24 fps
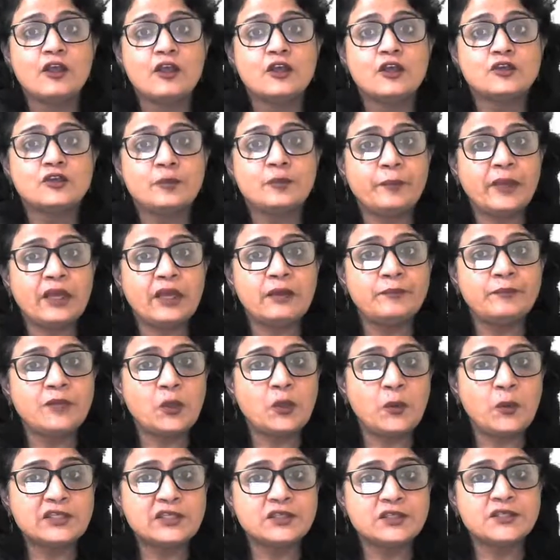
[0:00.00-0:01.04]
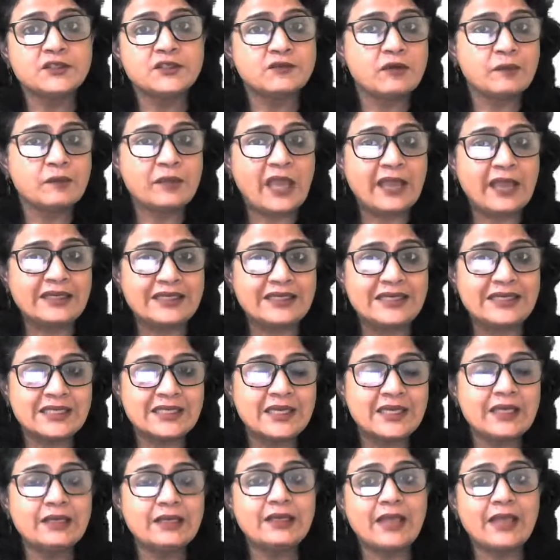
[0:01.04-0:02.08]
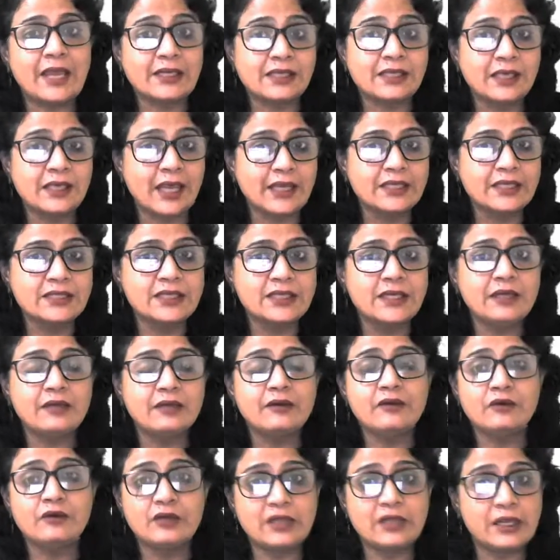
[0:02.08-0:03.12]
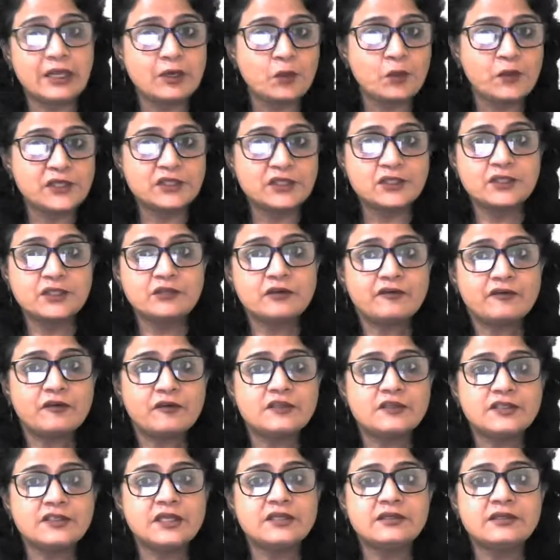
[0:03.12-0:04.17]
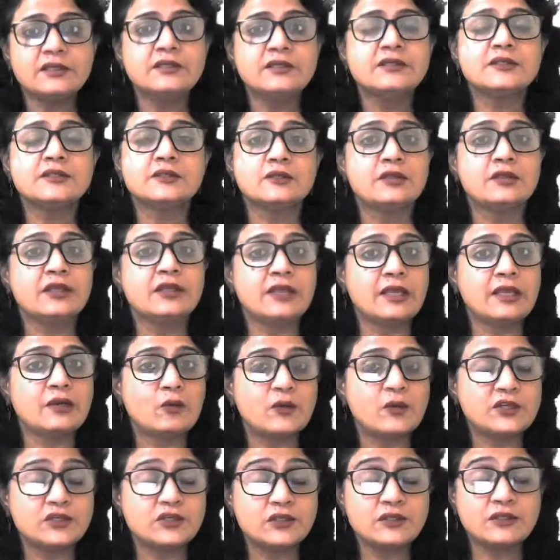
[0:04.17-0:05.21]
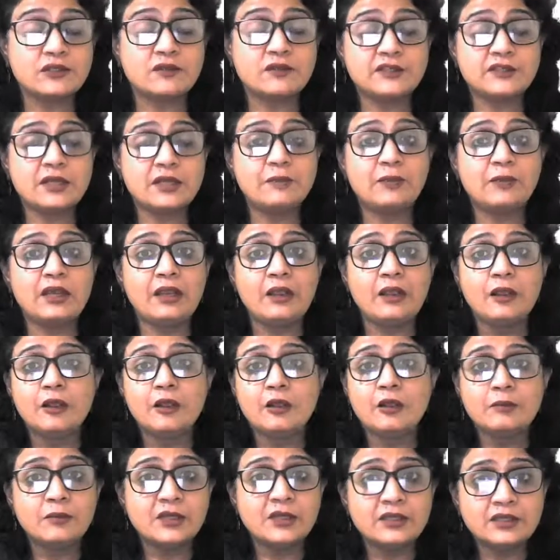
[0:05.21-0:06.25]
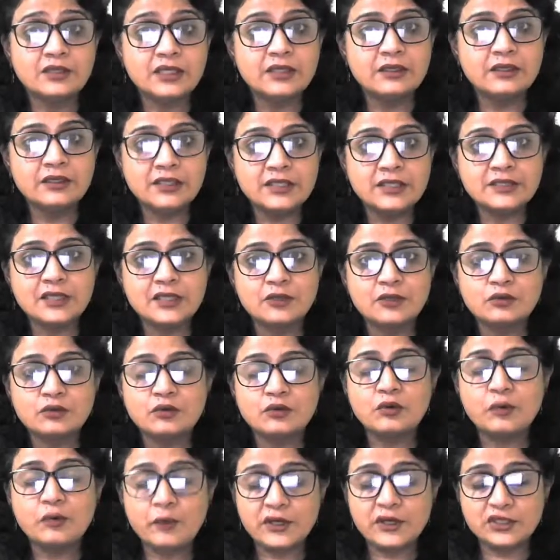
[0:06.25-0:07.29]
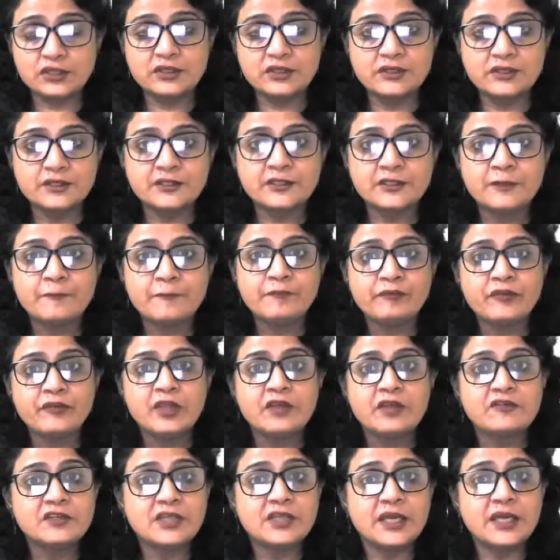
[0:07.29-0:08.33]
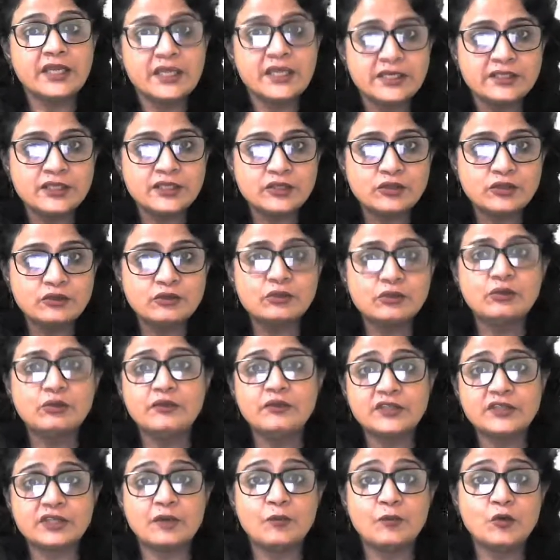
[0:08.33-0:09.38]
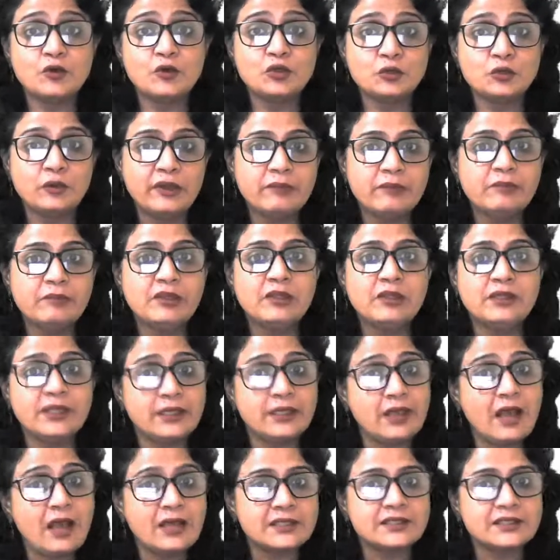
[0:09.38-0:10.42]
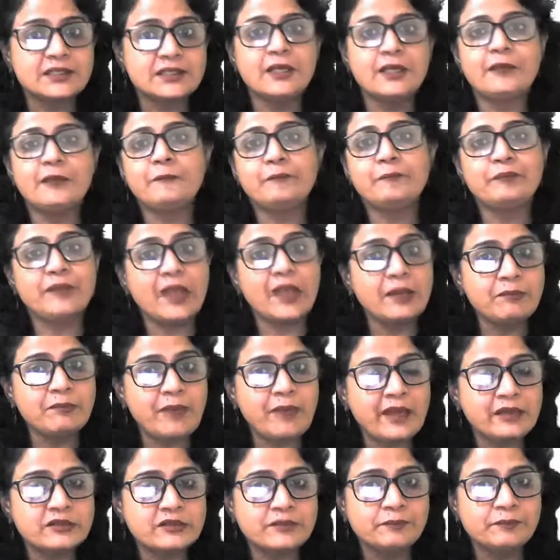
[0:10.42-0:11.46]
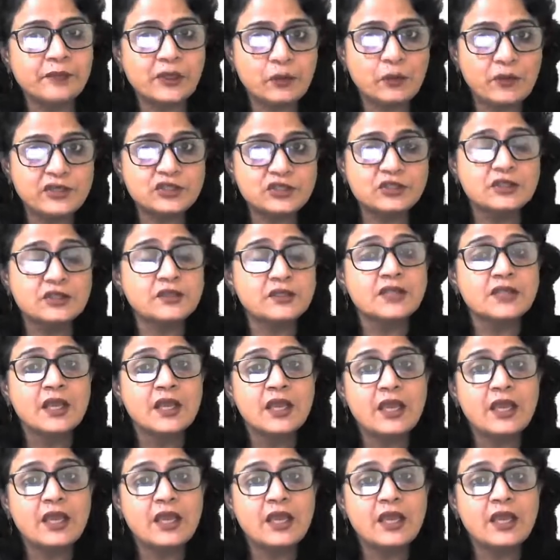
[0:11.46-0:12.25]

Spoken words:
So pick up the questions from CAT 18, CAT 19, 10 questions of odd sentence, 10 questions of summary, because these are two questions which are easy to do, which are more doable than RC and paratemporal questions.